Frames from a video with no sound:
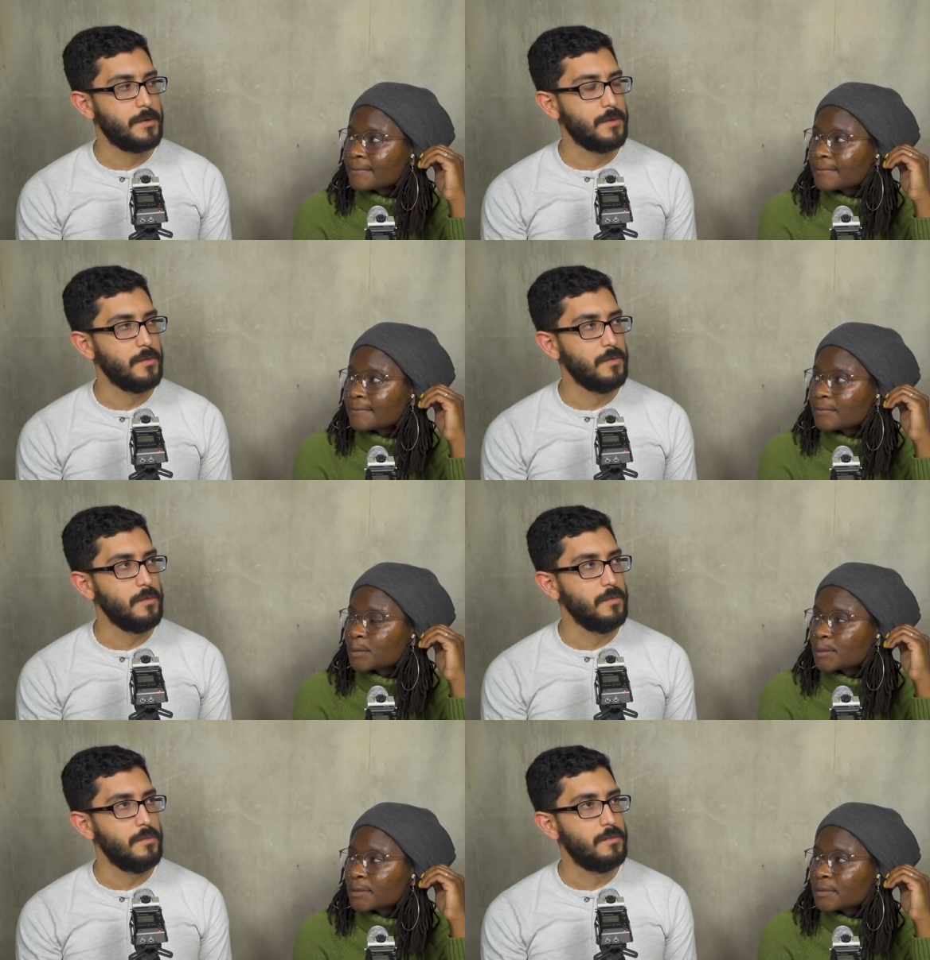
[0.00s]

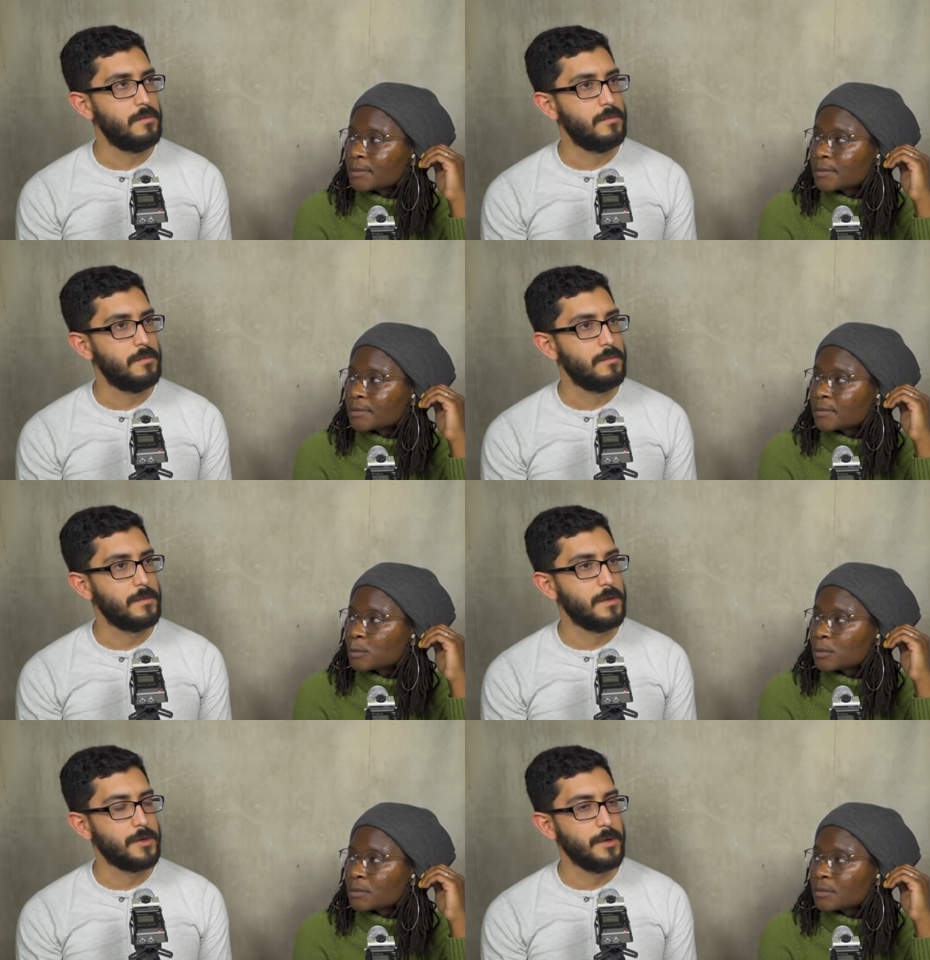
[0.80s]
Speaker 1: to
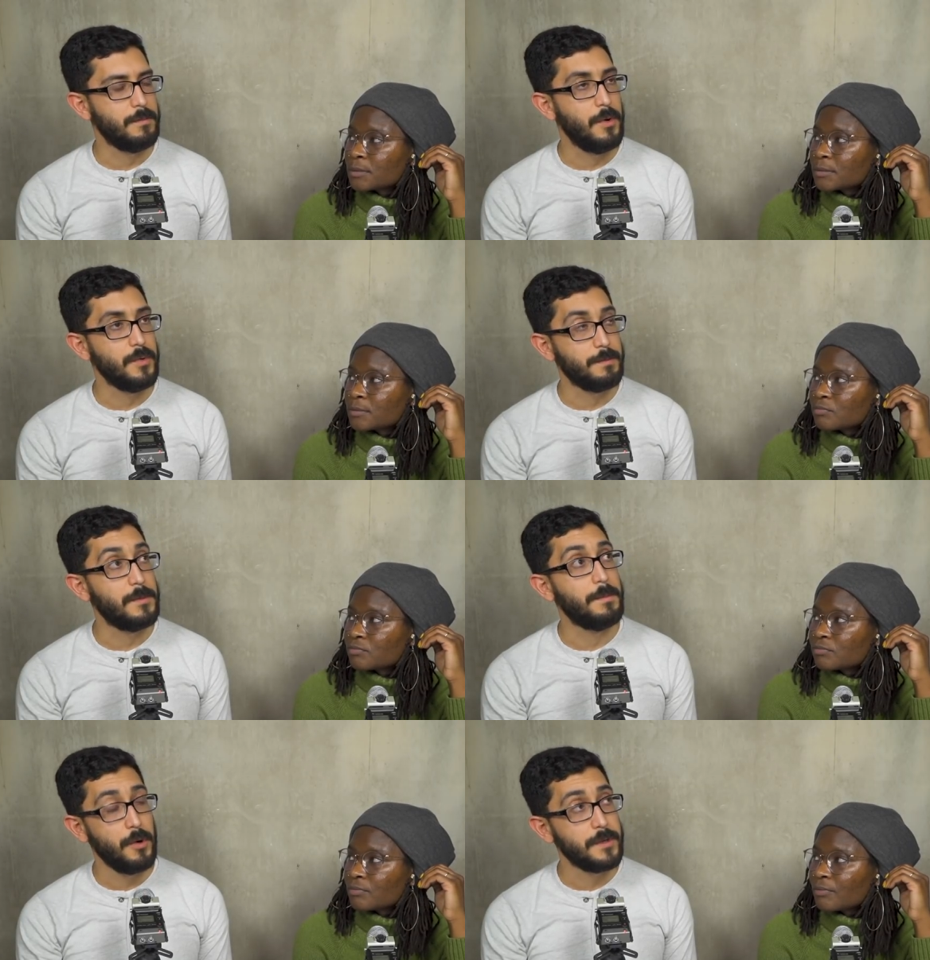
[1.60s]
the church, post,
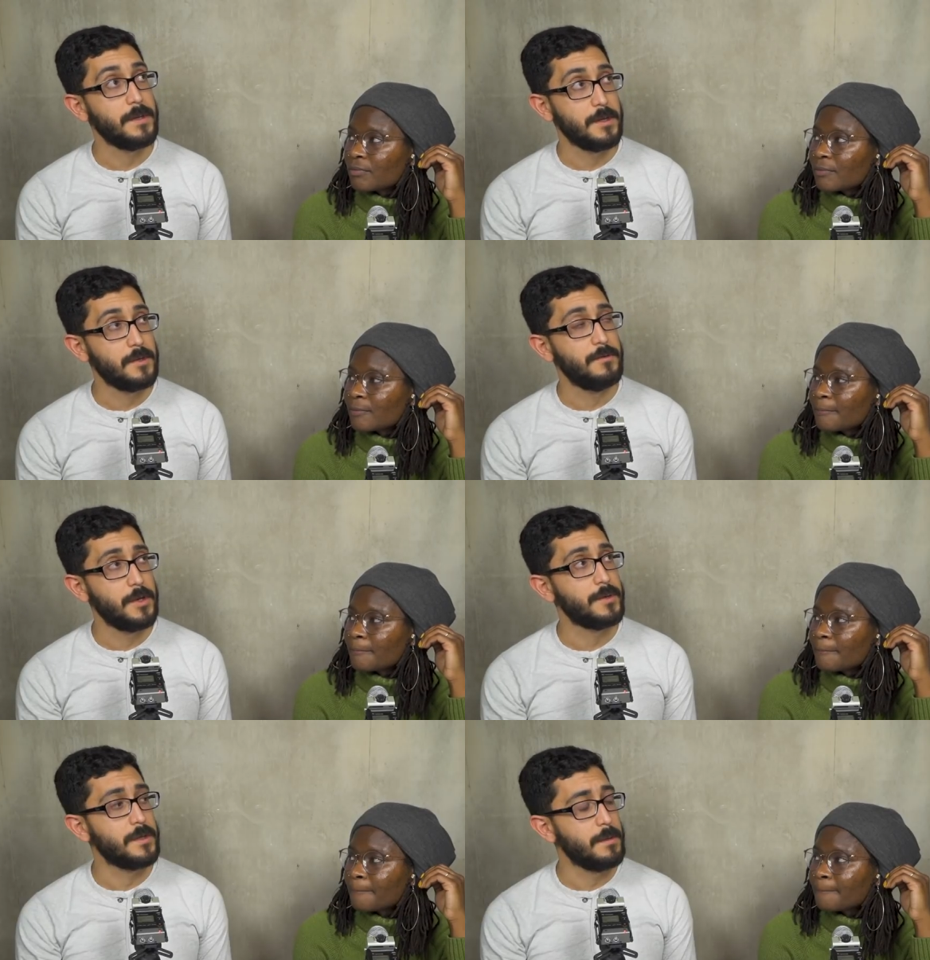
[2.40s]
the person that you've
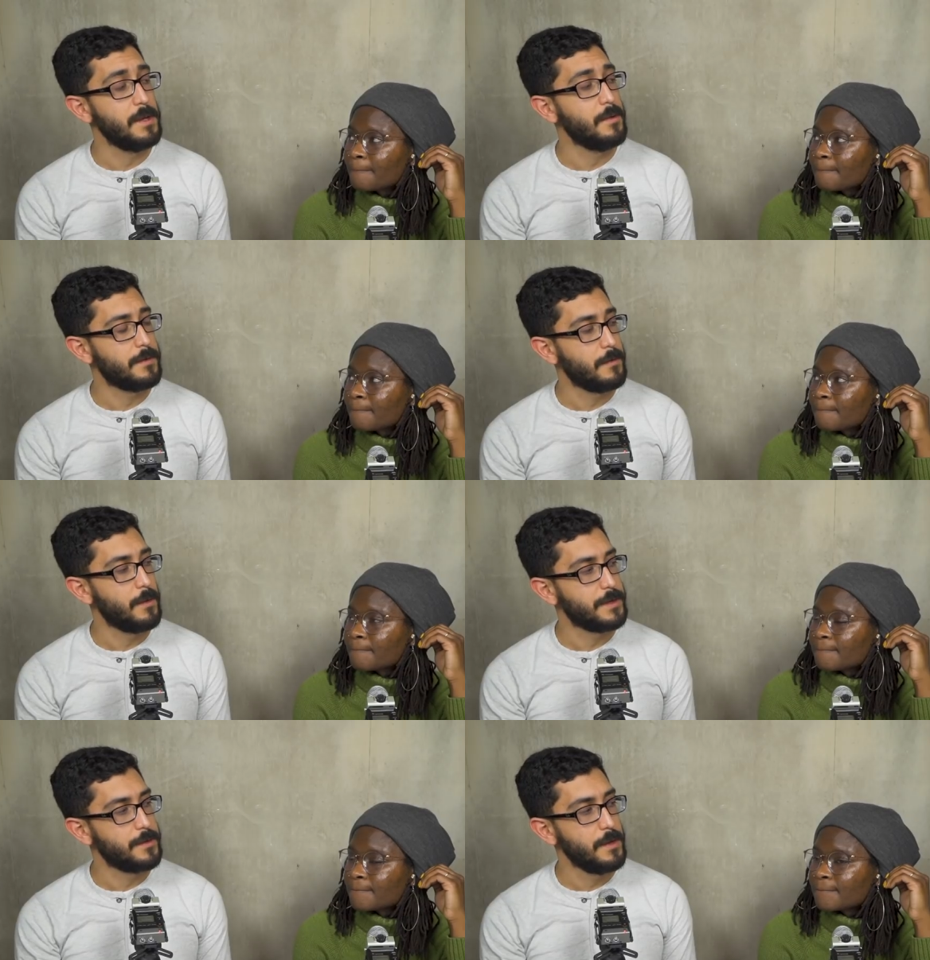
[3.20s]
chosen to be with for the
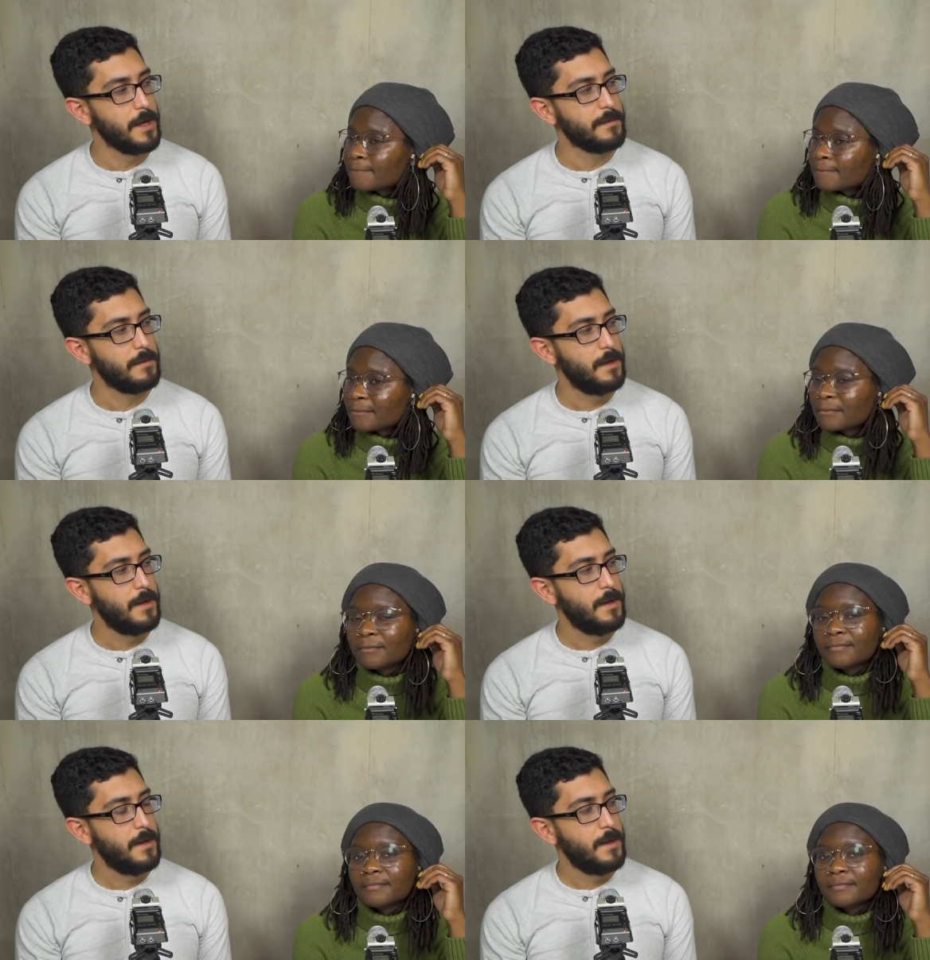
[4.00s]
rest of your life.
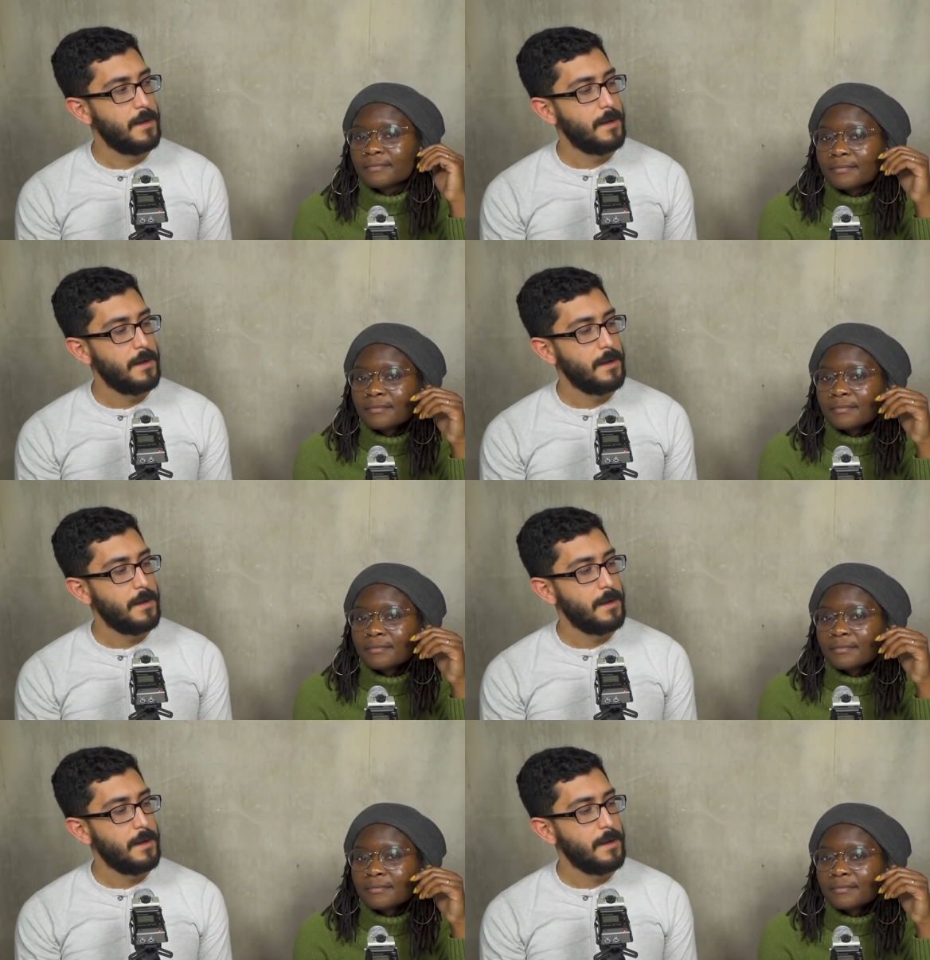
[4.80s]
Mm.